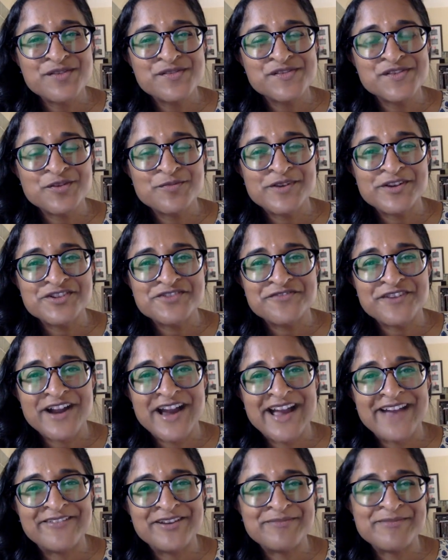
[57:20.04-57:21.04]
Thank you so much
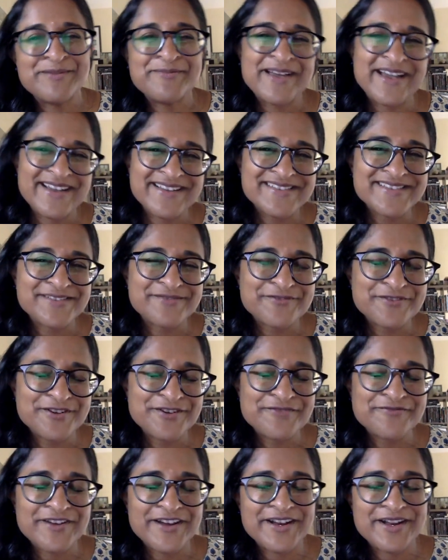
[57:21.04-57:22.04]
for having me, Max, and
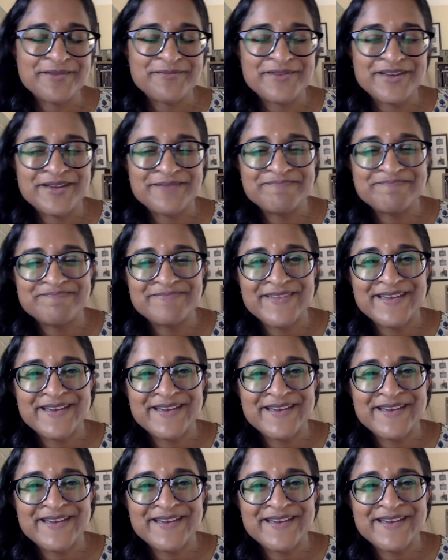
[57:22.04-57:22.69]
for inviting me.